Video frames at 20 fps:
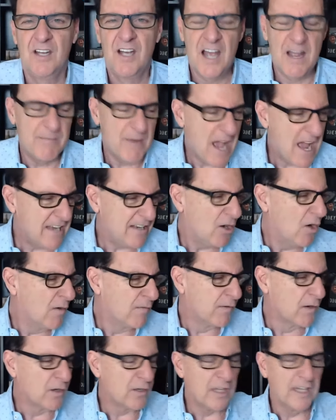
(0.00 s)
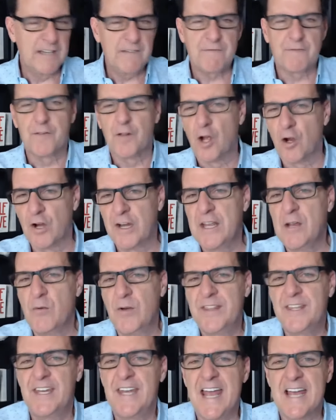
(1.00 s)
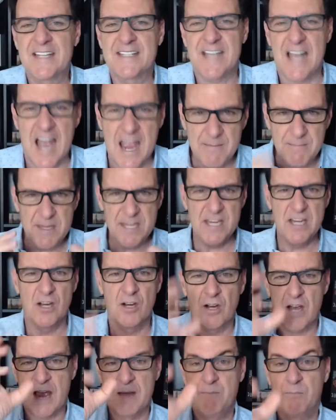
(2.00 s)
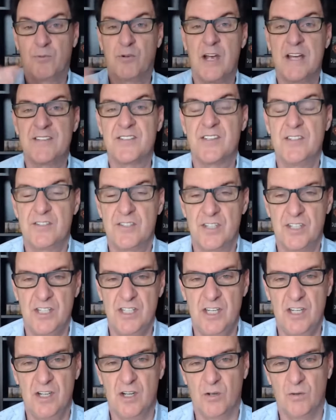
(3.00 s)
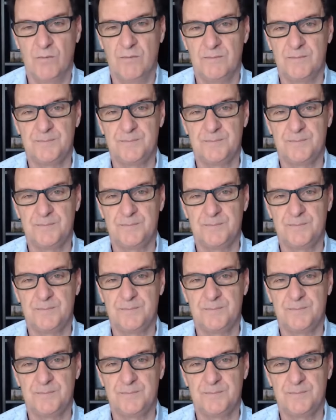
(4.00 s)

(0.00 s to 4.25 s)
I'm not overtly flirting with an ex. I'm here. I'm present to you.